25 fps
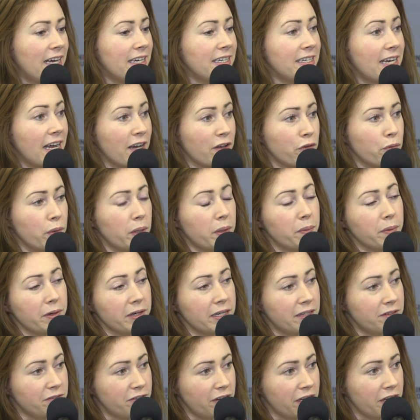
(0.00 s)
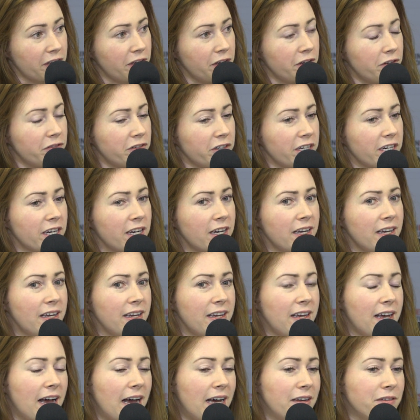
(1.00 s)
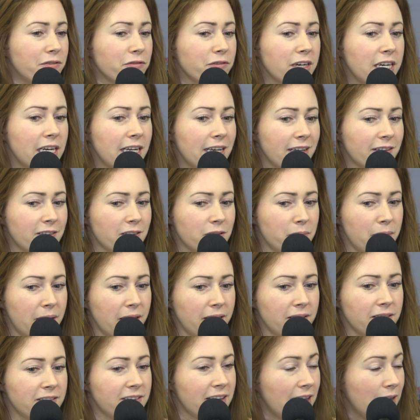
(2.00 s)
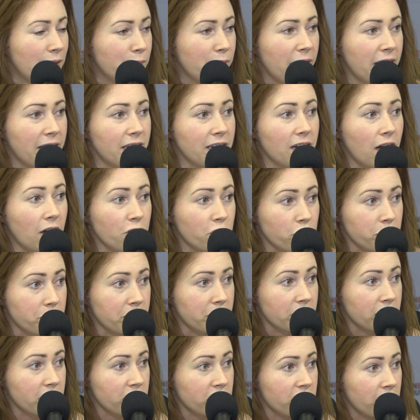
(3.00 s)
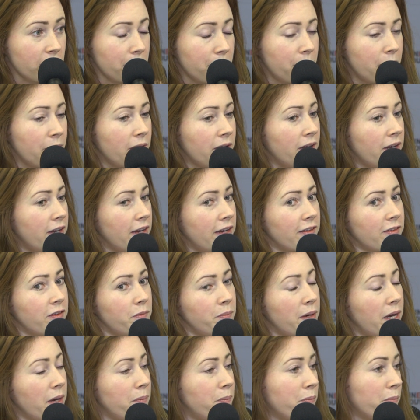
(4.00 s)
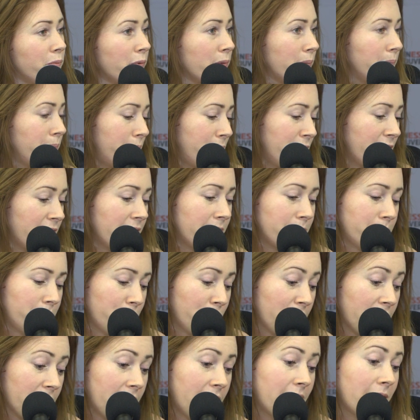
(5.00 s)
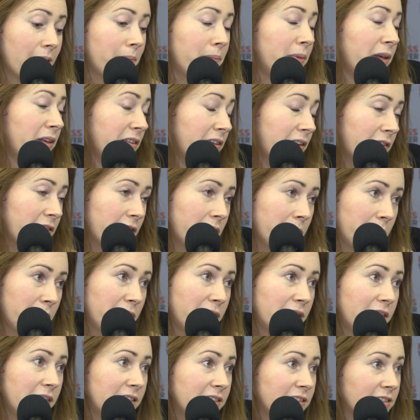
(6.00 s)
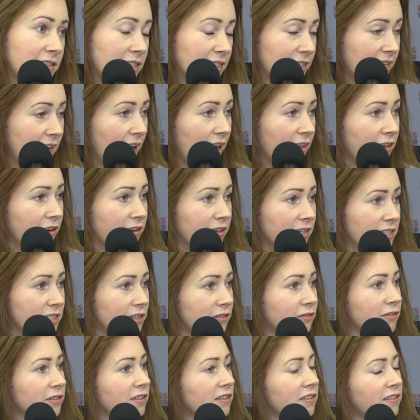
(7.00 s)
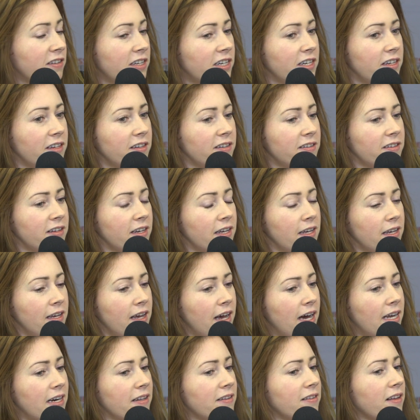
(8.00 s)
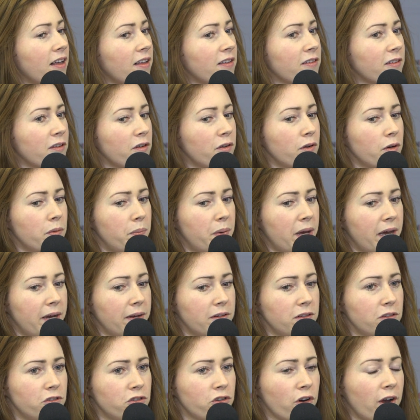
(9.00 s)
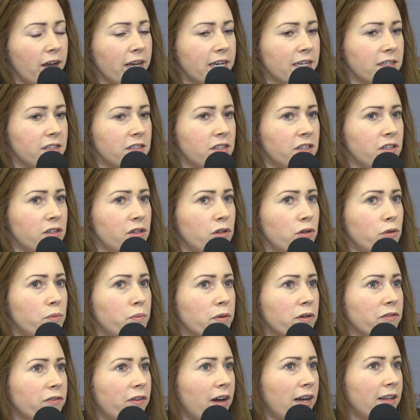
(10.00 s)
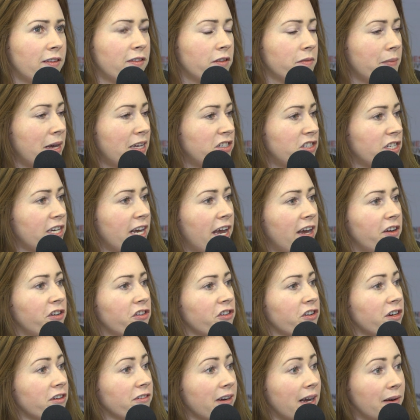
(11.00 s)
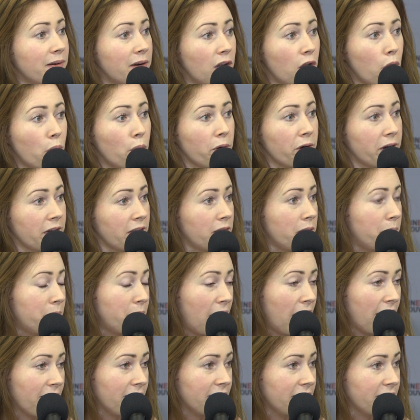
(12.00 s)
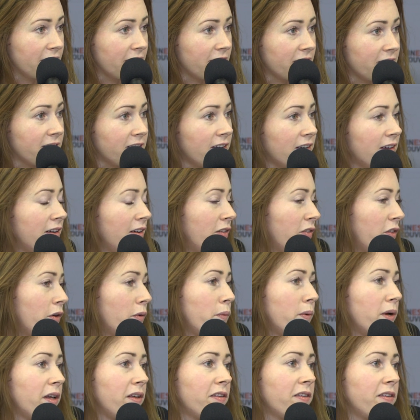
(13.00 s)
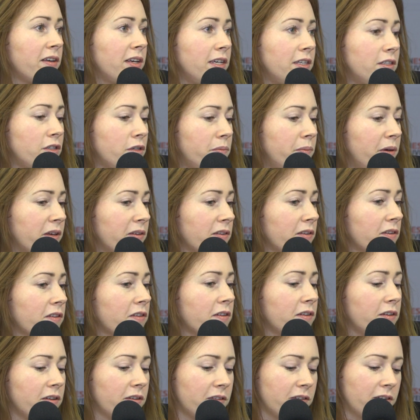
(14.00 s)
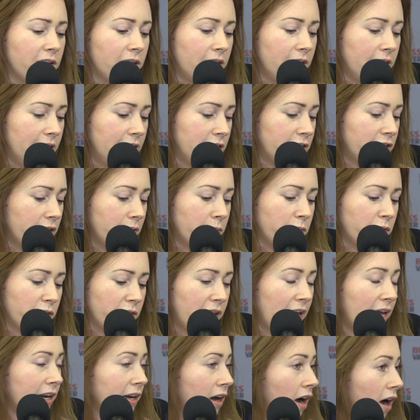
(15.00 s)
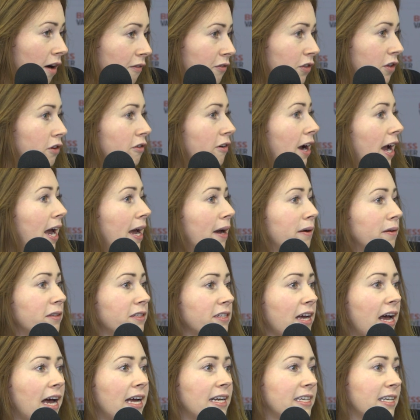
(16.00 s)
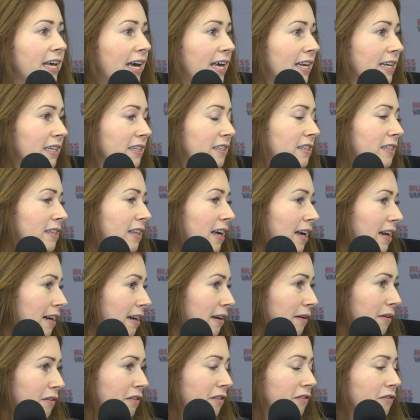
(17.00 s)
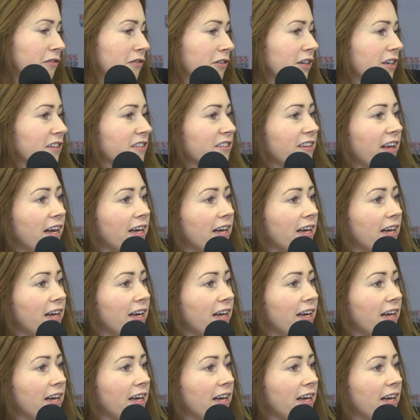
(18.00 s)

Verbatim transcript: And next week we're in Vancouver. And really it's about celebrating entrepreneurship. It's about bring, bringing business communities together in different cities. And it's also about trying to provide some education around lowering the barriers that we see to businesses in terms of getting off the ground and getting to that elusive first